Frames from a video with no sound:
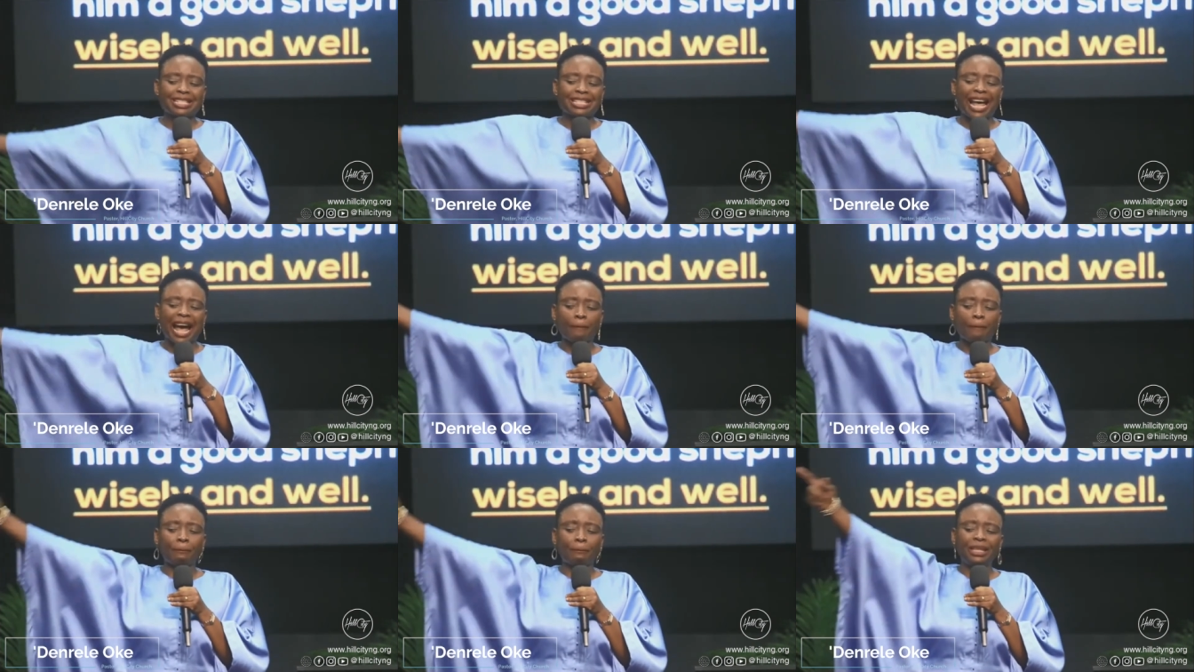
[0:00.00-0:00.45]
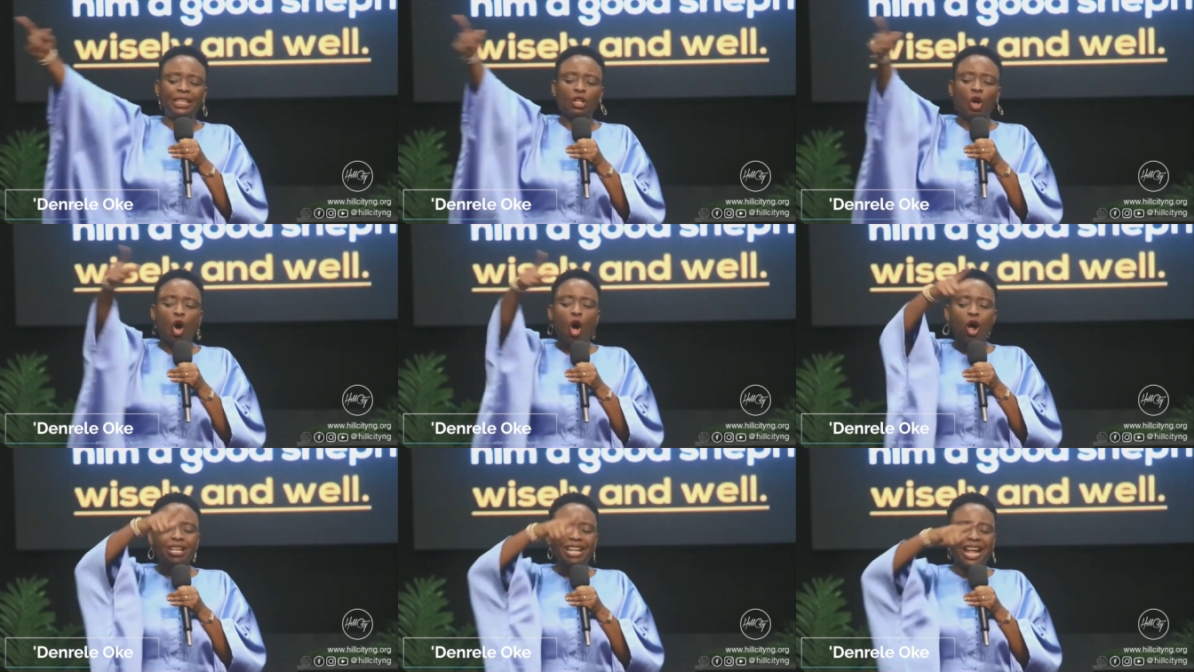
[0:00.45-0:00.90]
what is
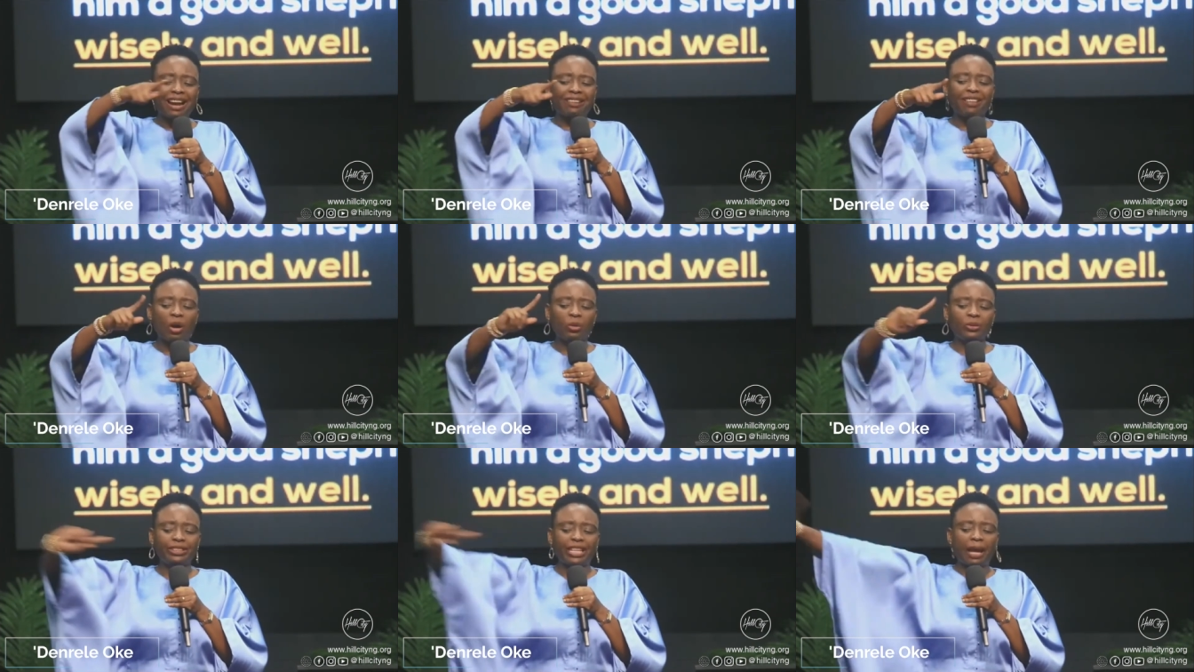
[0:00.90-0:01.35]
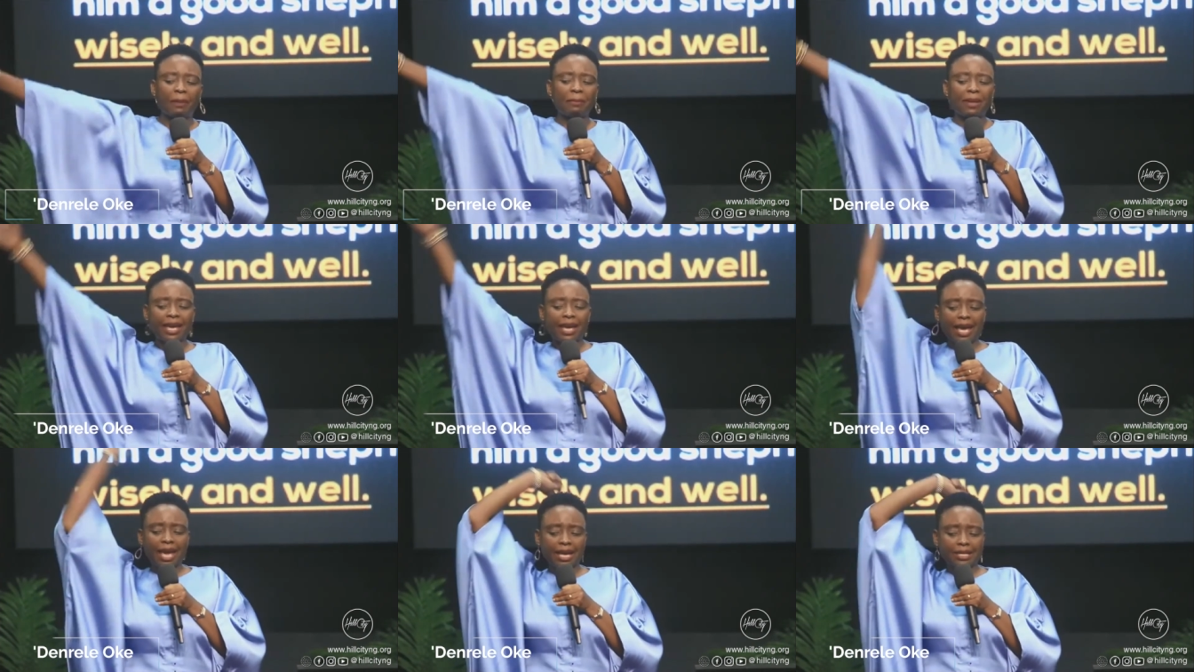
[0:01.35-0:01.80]
happening all around
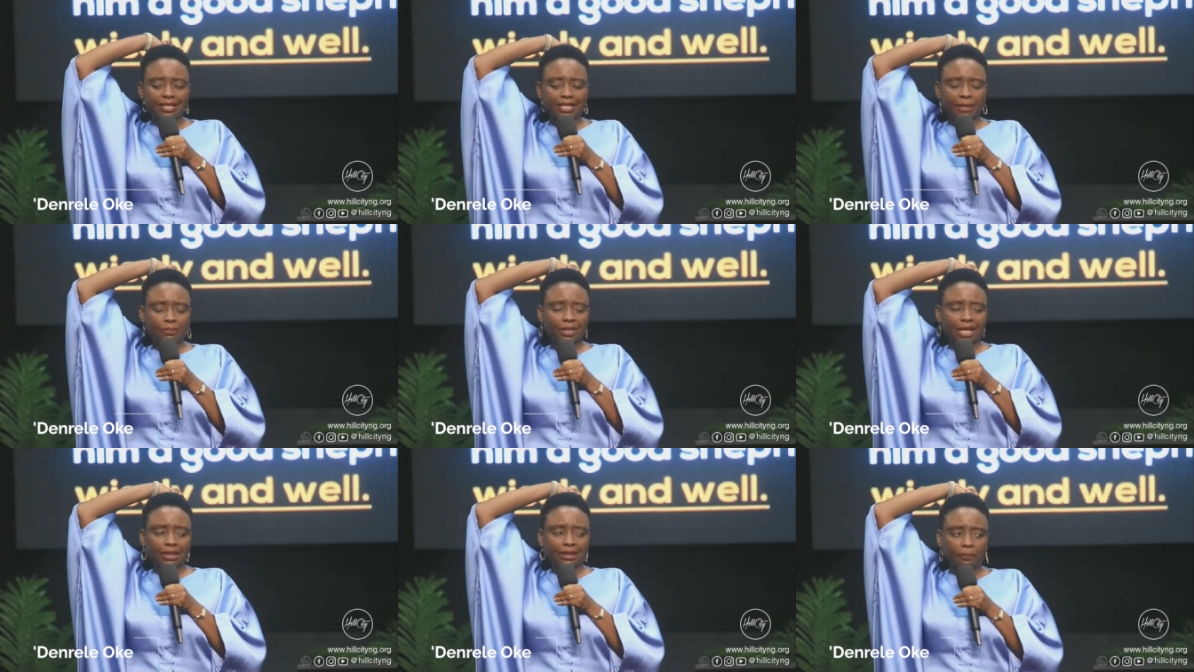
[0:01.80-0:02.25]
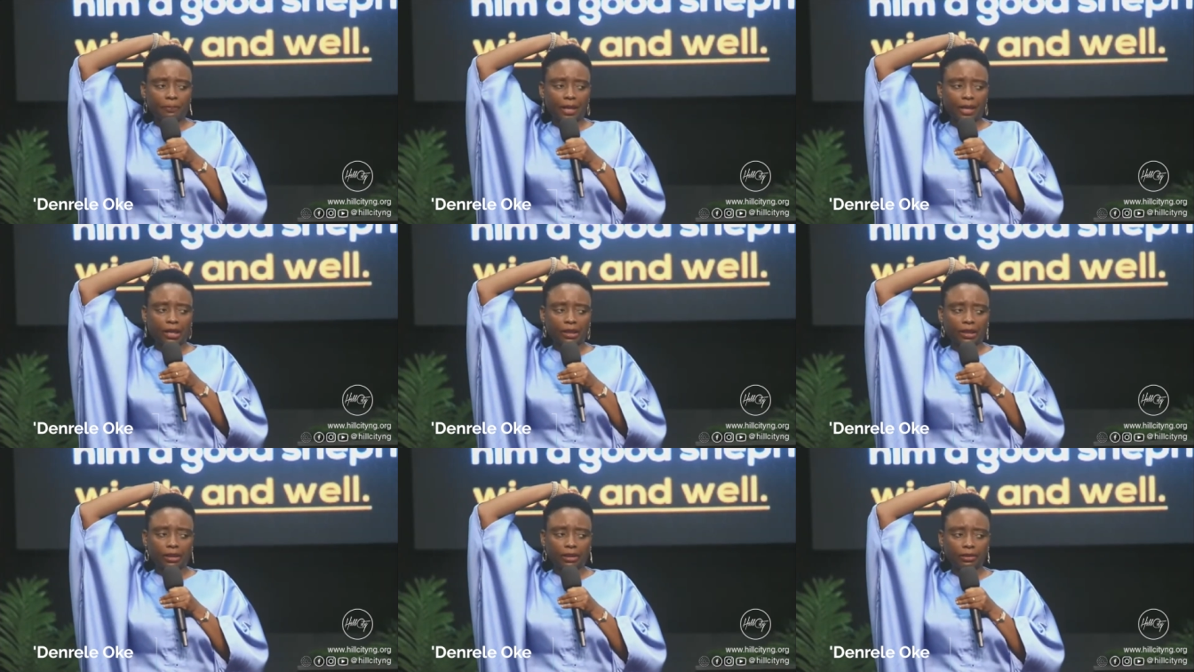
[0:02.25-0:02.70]
them, except at
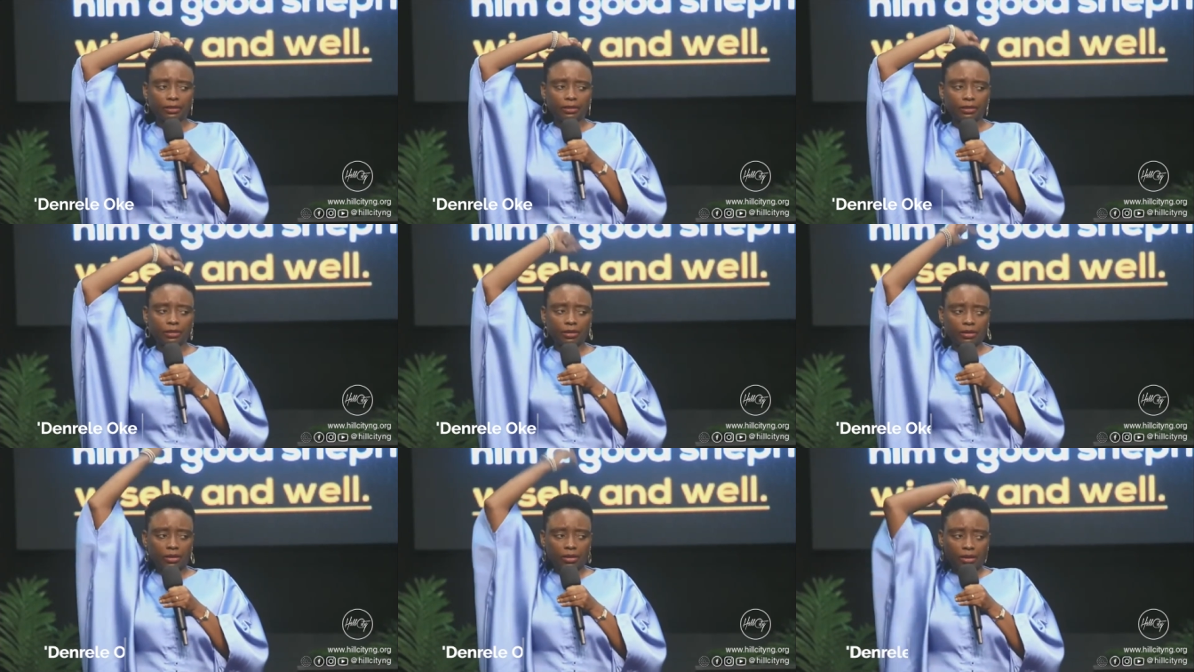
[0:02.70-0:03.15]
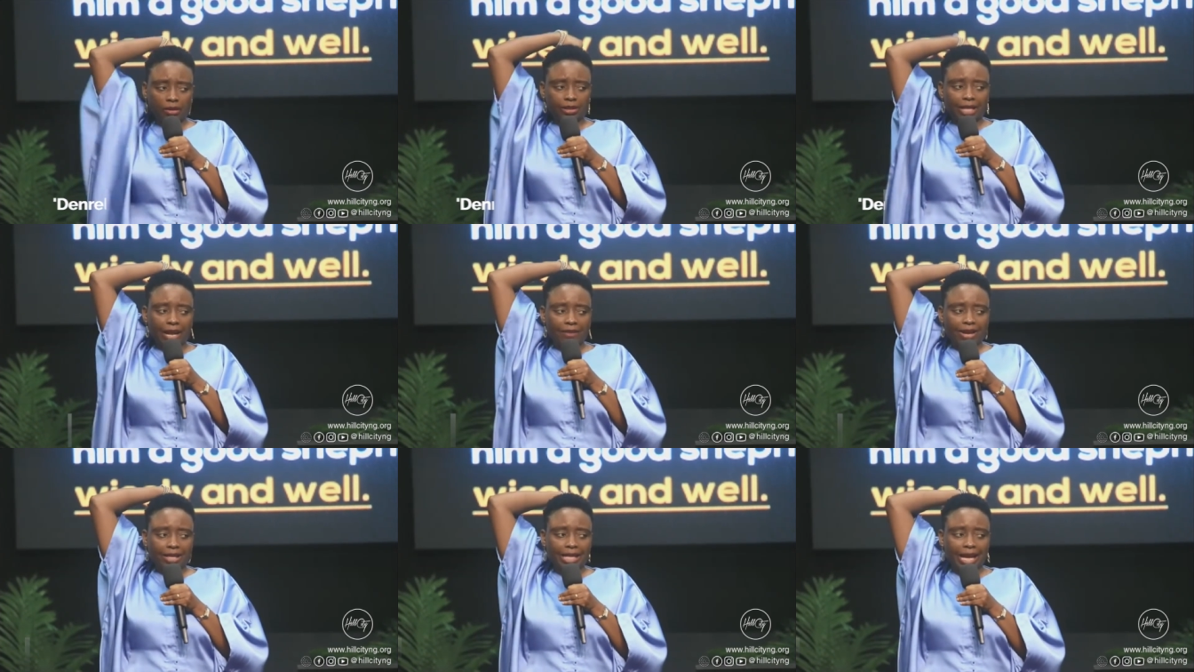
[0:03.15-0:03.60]
the back,
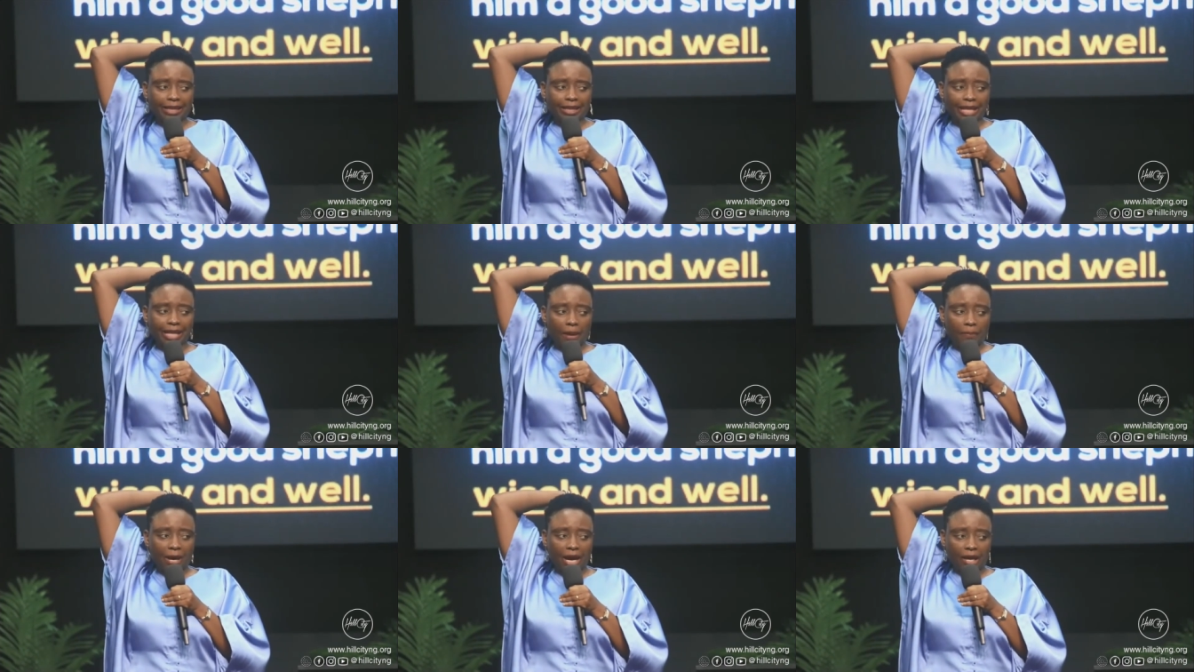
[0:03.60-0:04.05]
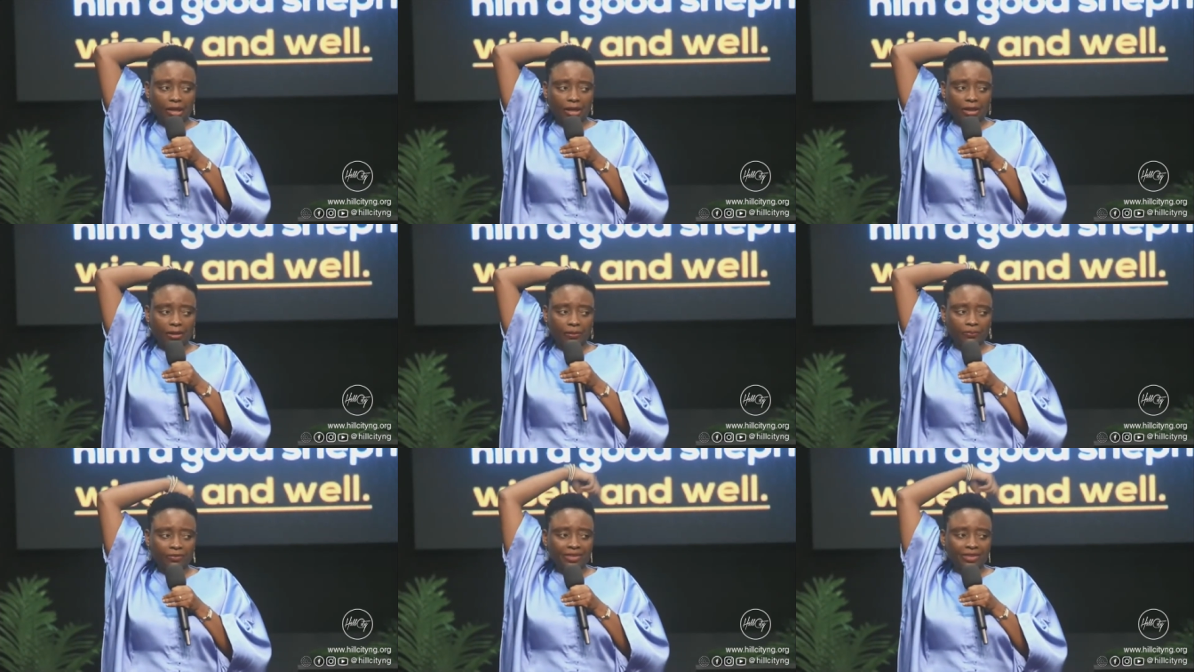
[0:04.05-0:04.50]
directly at their
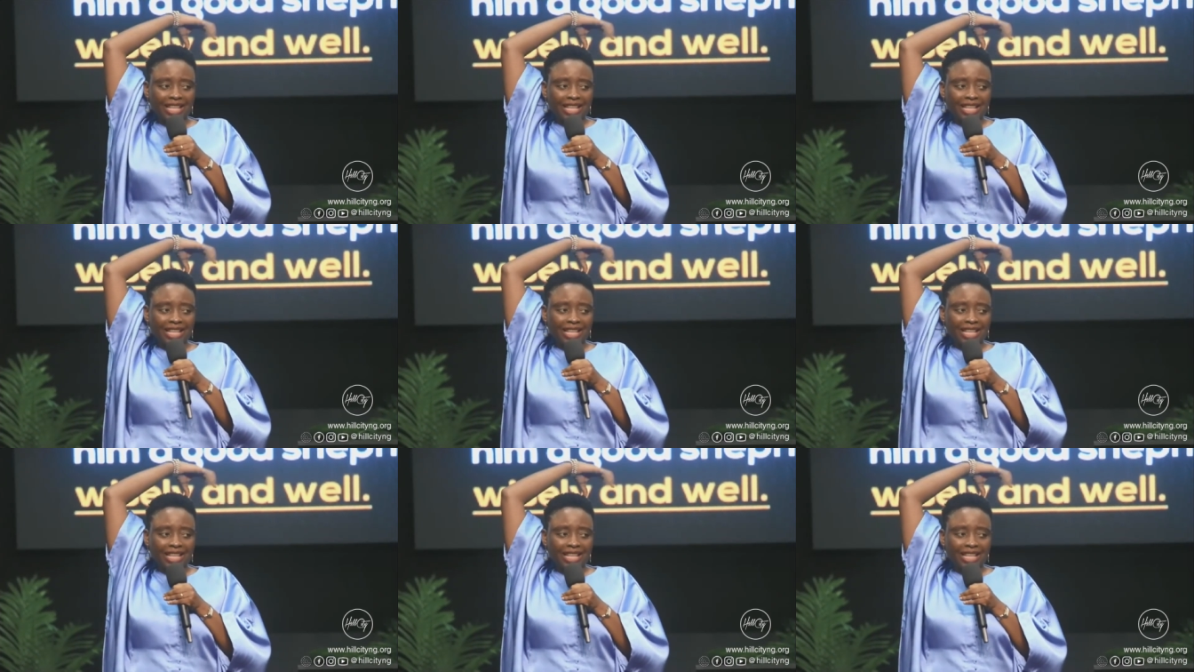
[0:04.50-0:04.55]
back.